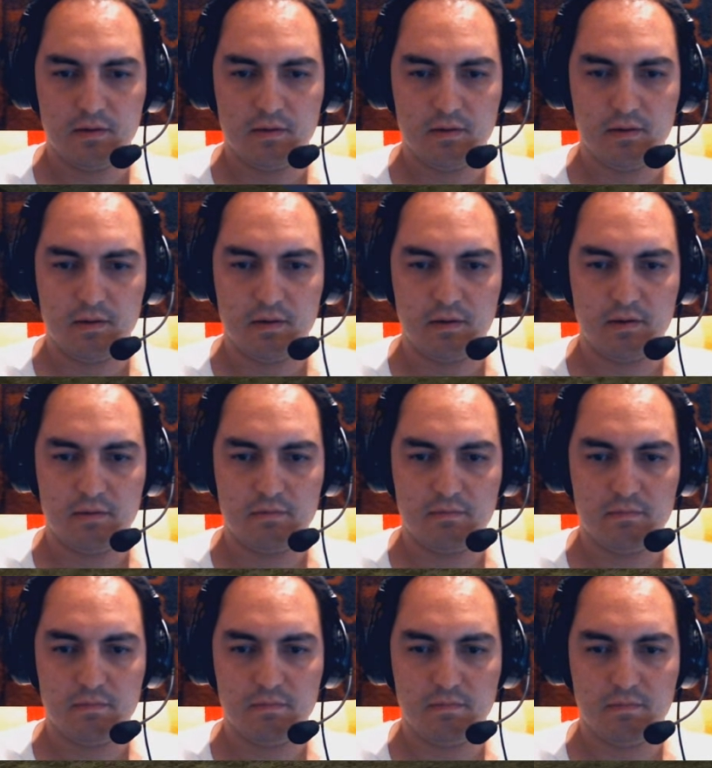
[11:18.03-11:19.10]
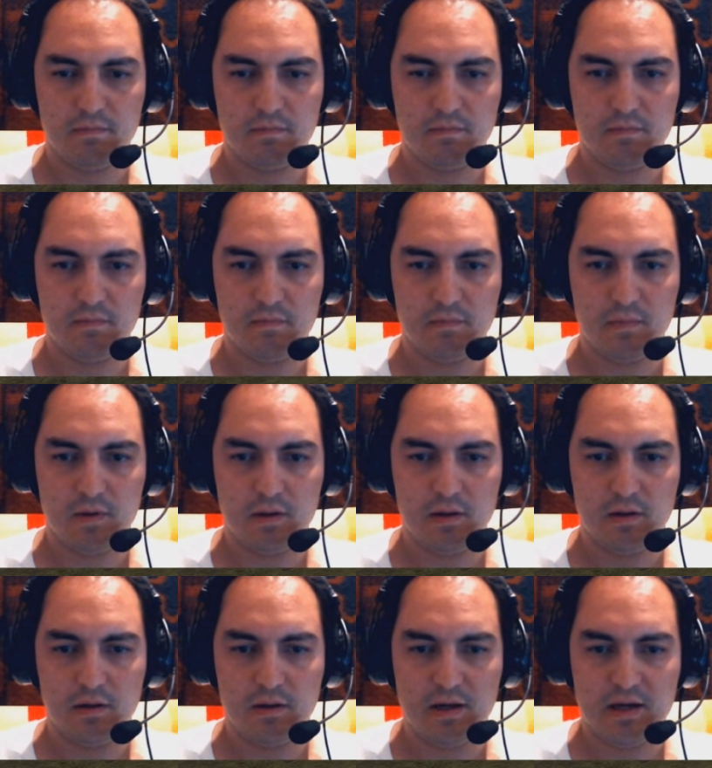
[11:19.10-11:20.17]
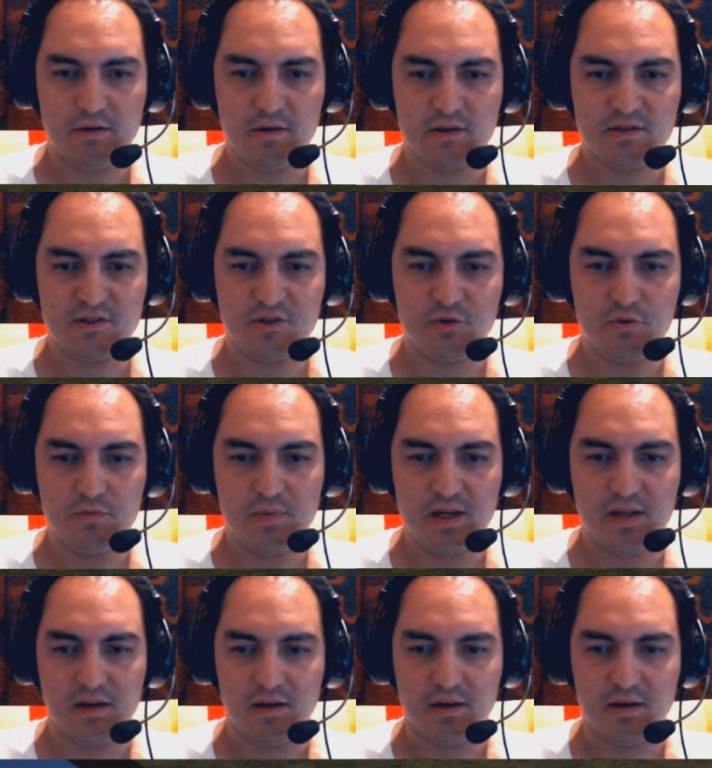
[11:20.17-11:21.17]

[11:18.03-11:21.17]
Um, how do I zoom in?